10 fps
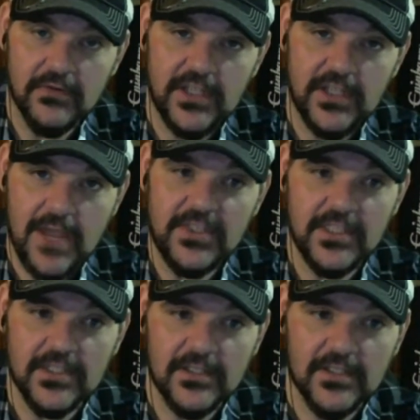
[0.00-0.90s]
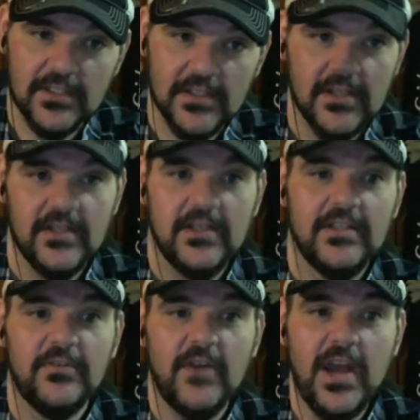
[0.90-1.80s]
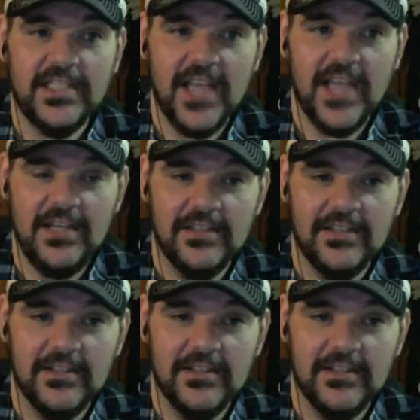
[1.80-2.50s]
Jameson's the right side.